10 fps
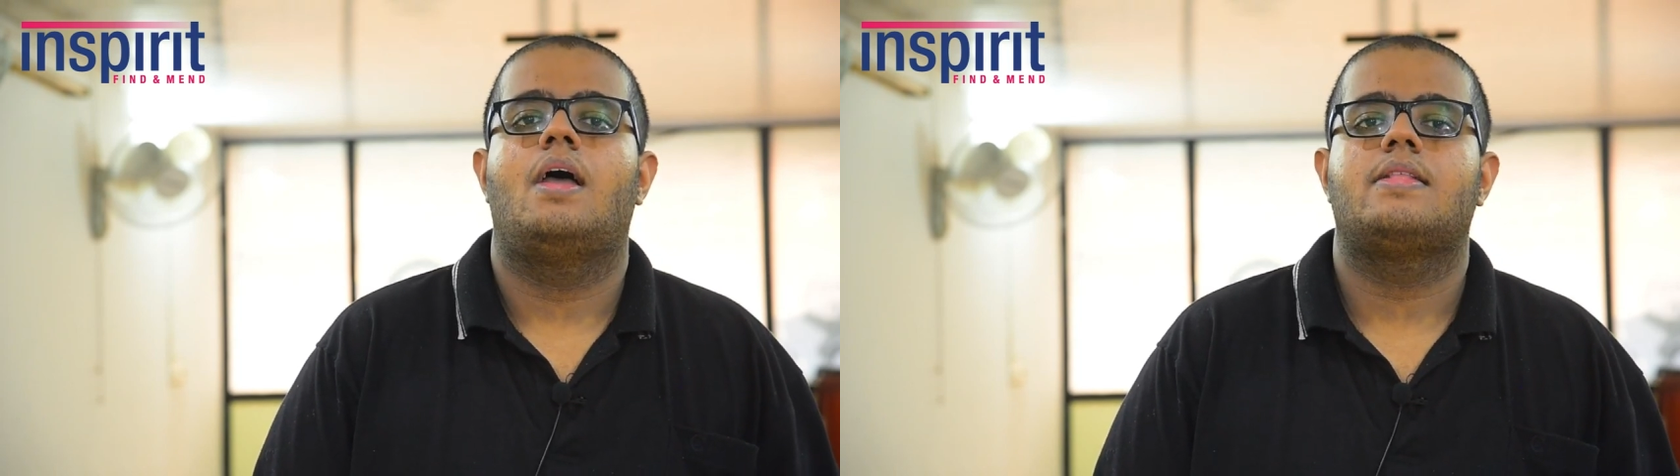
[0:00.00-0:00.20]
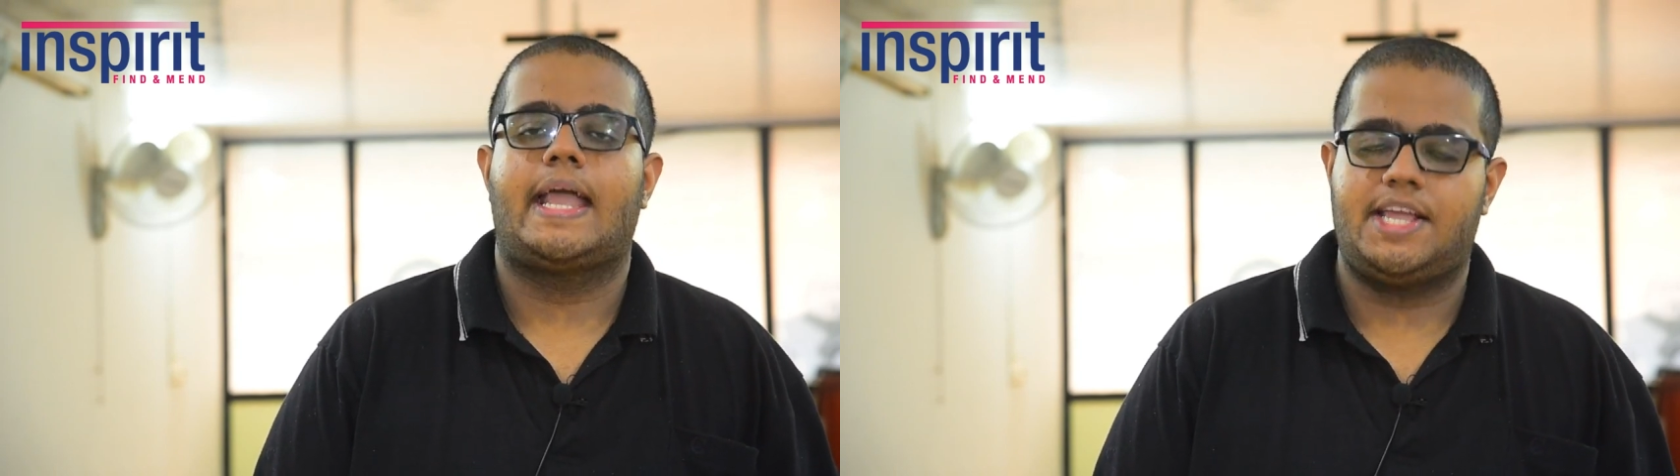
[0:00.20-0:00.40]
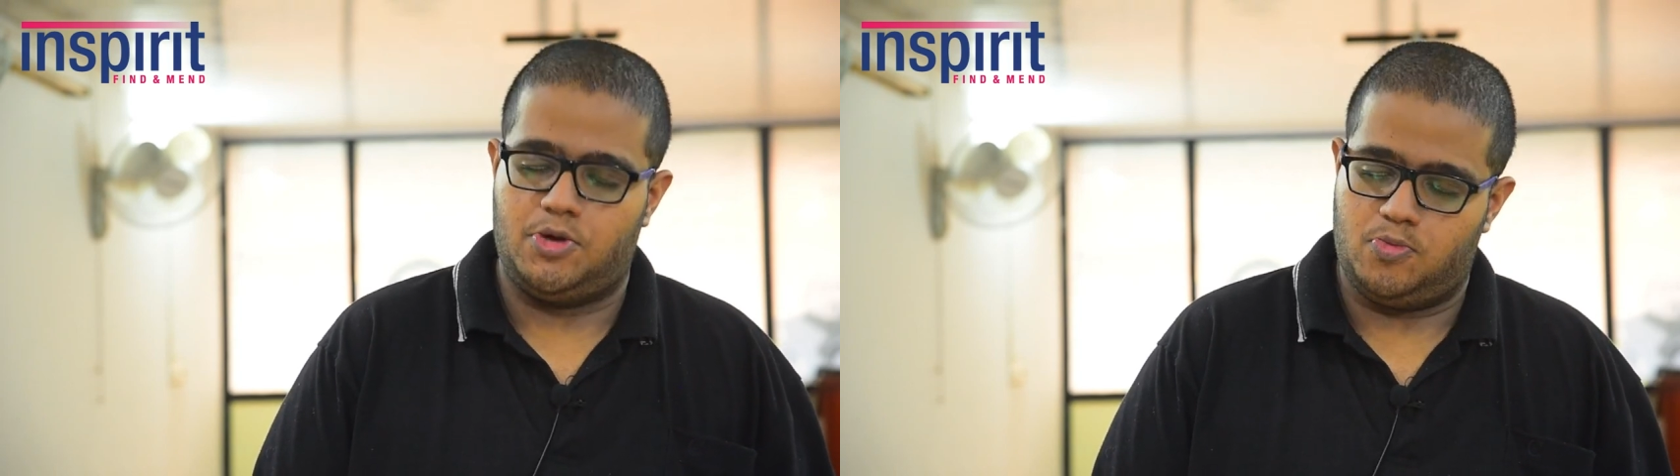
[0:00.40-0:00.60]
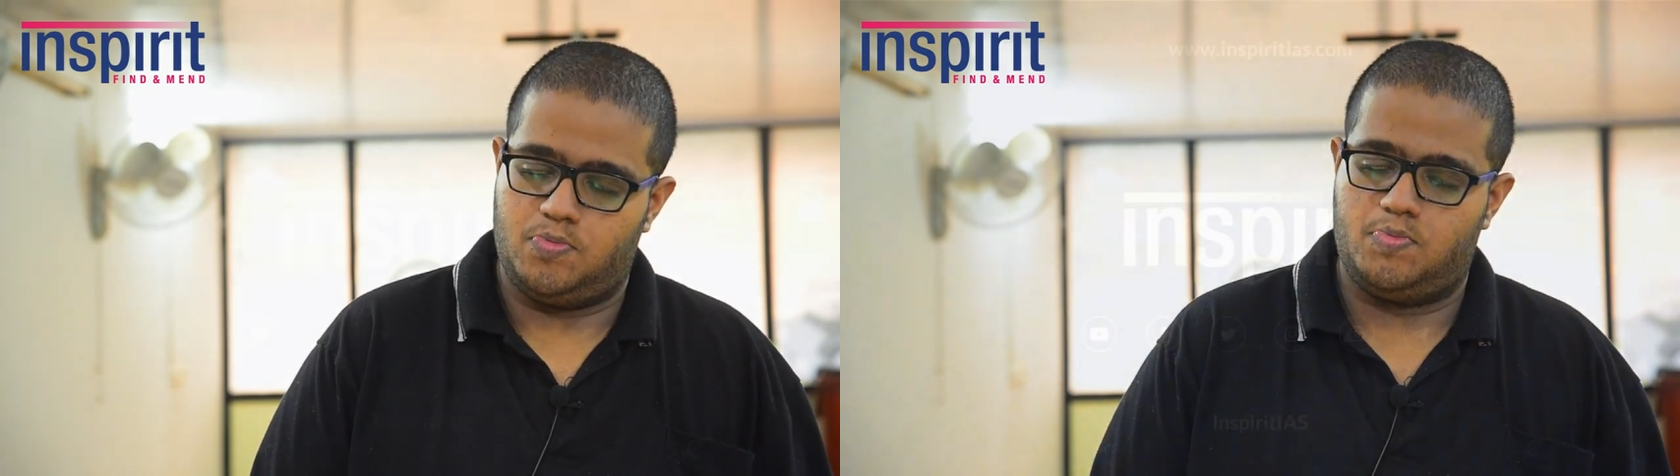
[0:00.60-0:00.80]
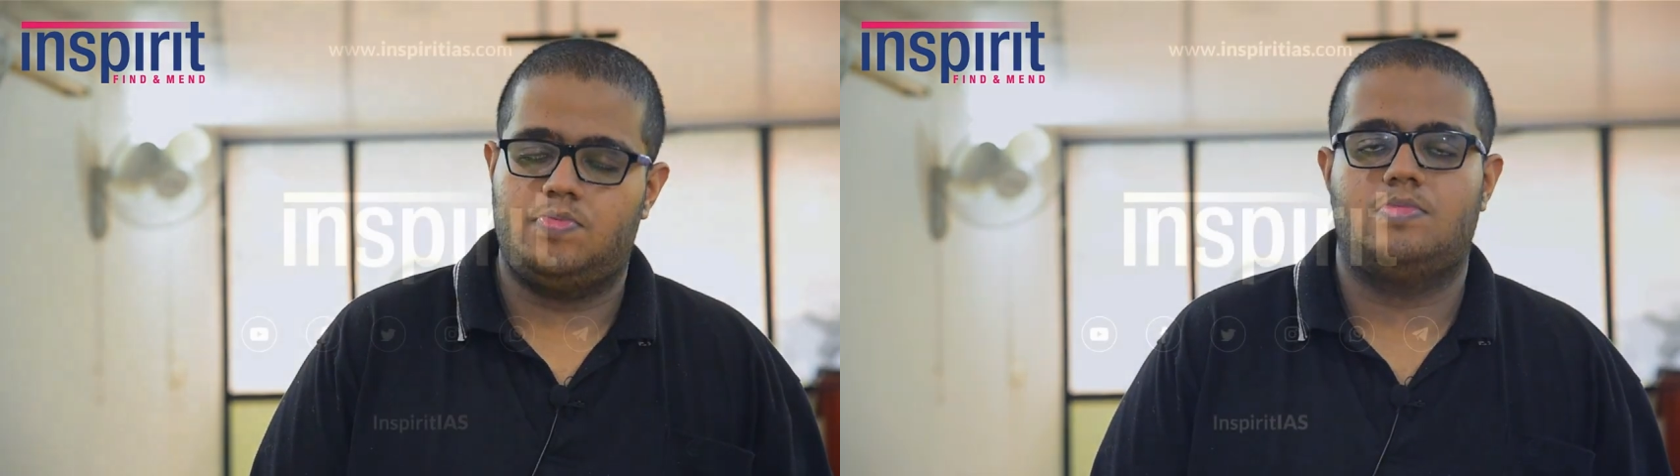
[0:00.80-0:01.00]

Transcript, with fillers: Thank you.